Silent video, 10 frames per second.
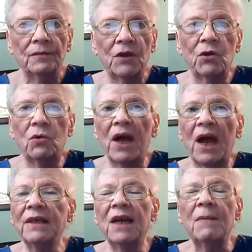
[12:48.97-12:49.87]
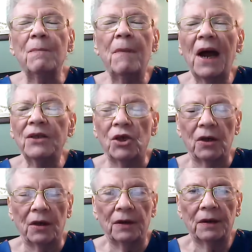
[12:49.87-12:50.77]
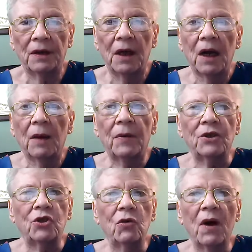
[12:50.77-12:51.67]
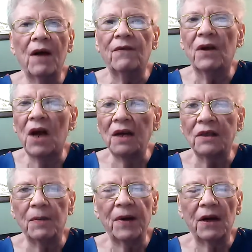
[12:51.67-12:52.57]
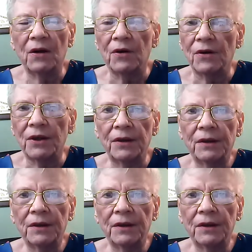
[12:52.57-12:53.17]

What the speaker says: You can't imagine. But you have got to be alert.